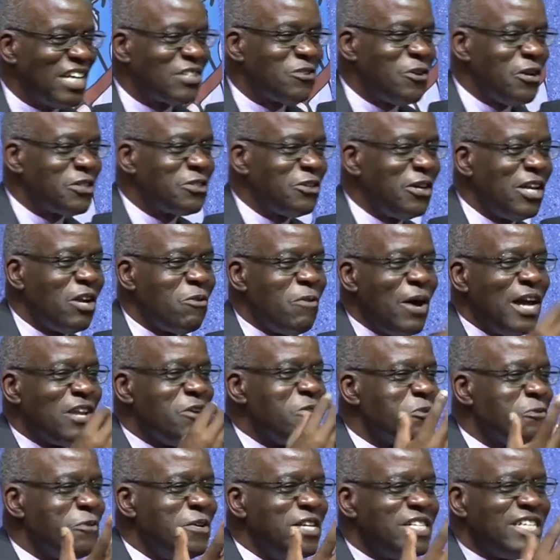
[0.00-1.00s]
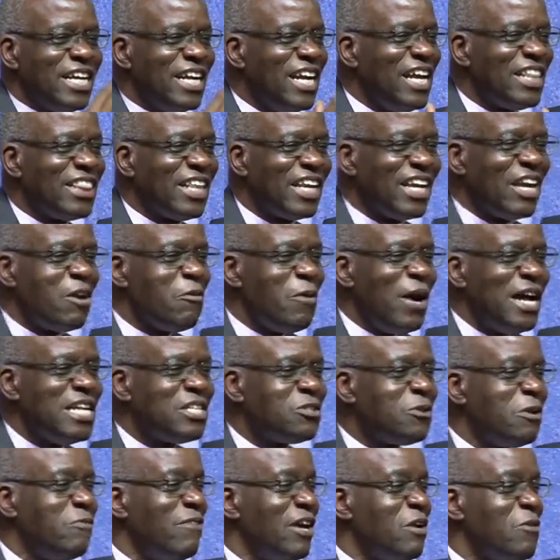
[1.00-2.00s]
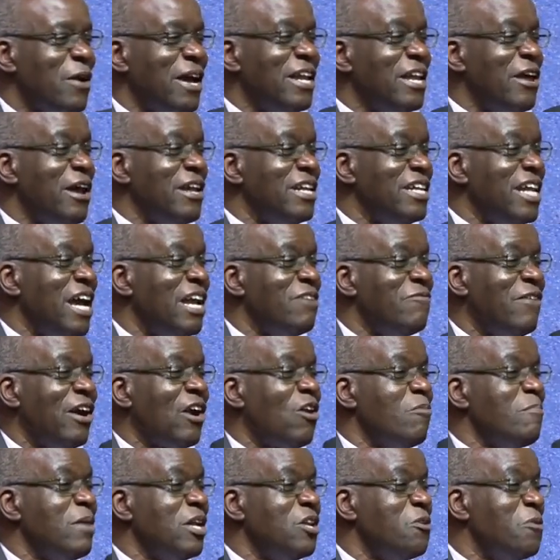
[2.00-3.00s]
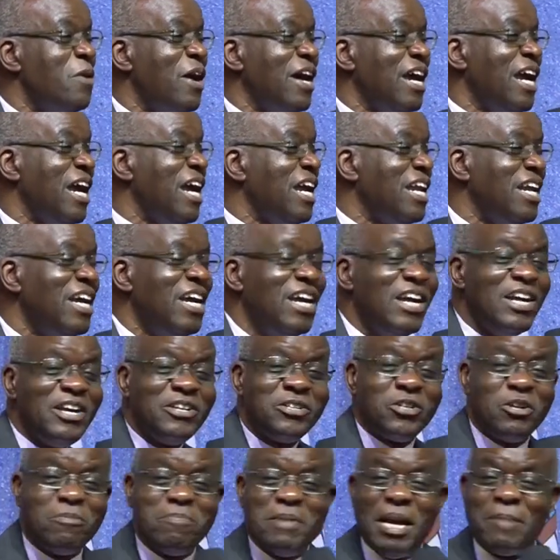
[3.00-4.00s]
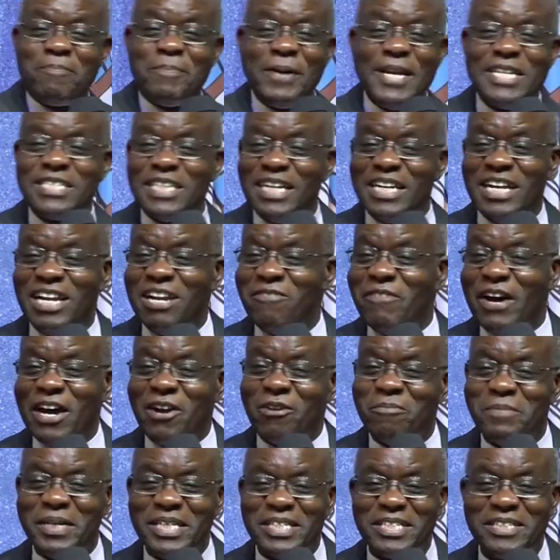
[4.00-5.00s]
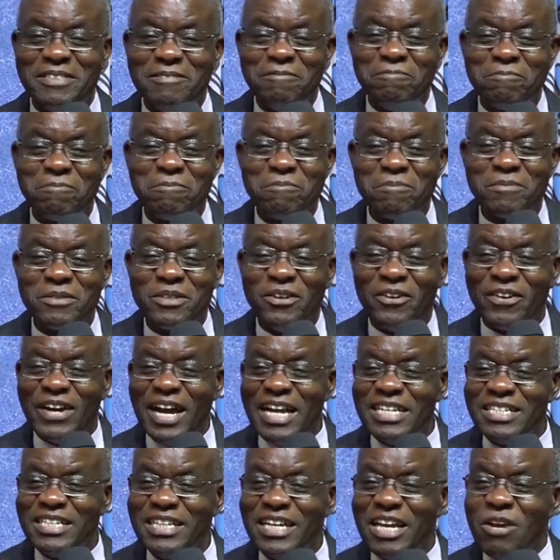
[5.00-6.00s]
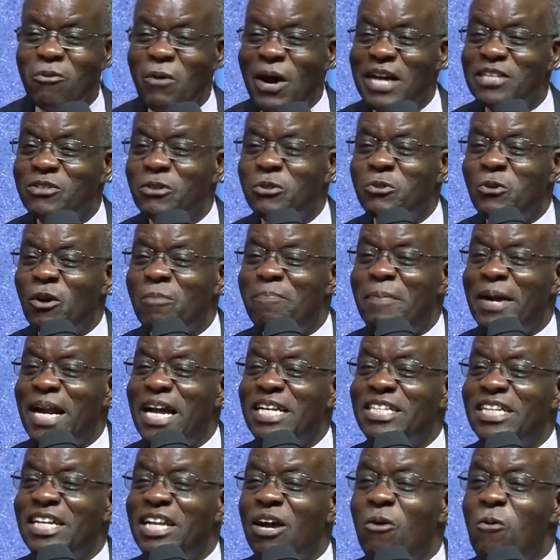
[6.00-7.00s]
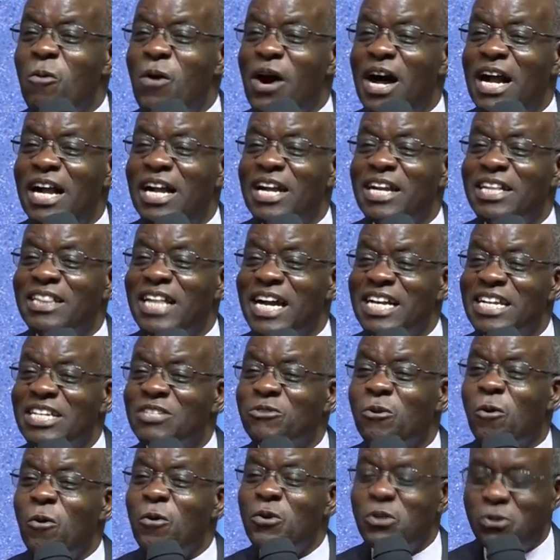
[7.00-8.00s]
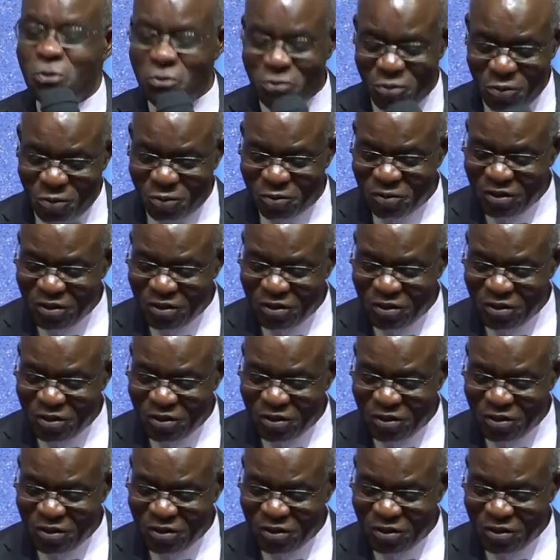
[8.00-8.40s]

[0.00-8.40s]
not only want you to eat anything, He wants you, even in the, the environment you are in, should be a pleasant environment. All right? He wants you to operate in a world that is good to you.